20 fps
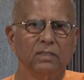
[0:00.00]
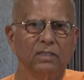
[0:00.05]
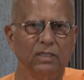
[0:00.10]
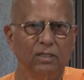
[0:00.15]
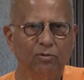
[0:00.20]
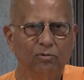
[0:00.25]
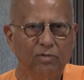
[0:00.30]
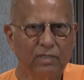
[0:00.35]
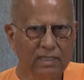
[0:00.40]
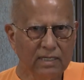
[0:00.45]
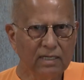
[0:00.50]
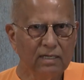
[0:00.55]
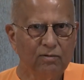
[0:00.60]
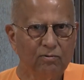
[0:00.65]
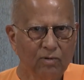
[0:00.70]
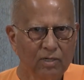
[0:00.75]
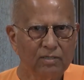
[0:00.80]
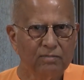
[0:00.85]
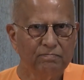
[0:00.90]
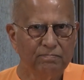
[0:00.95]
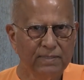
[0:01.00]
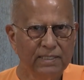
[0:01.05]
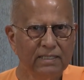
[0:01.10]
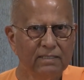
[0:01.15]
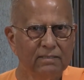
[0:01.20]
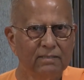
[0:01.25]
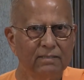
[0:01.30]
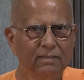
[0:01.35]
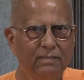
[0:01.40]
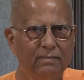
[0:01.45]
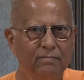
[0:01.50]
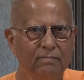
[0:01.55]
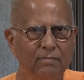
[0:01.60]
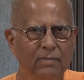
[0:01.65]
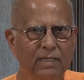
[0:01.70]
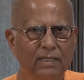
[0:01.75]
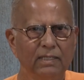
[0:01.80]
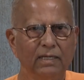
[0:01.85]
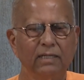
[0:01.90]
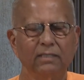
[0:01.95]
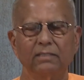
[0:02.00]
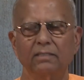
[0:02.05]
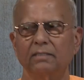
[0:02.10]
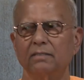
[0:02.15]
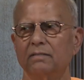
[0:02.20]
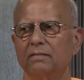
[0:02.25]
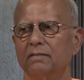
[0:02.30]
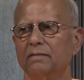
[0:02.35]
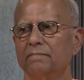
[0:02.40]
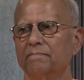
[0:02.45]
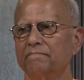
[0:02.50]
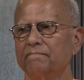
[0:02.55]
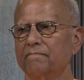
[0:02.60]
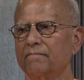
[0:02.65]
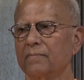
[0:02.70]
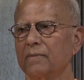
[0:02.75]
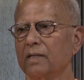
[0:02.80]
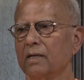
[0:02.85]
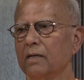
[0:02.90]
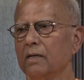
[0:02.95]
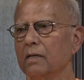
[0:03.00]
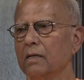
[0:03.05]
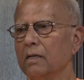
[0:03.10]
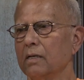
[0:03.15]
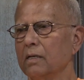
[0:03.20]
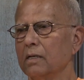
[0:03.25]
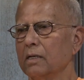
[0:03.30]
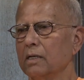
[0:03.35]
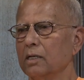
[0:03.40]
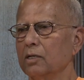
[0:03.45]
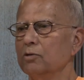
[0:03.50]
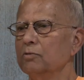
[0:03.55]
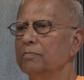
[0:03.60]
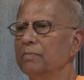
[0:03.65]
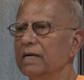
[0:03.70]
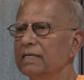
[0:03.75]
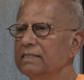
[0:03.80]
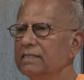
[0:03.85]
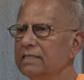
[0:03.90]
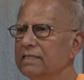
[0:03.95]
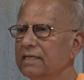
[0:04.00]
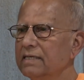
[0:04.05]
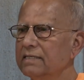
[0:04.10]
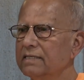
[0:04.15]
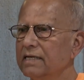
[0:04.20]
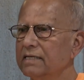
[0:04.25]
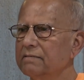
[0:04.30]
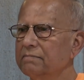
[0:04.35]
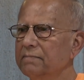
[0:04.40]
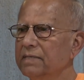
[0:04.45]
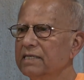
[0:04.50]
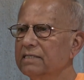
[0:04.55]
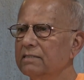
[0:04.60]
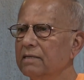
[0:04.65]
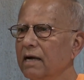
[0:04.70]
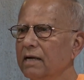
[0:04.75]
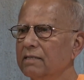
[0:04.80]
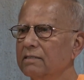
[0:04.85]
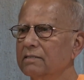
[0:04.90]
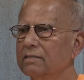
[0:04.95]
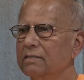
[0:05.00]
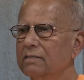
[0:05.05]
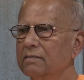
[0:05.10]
You really want peace? Yes. You meditate at midnight,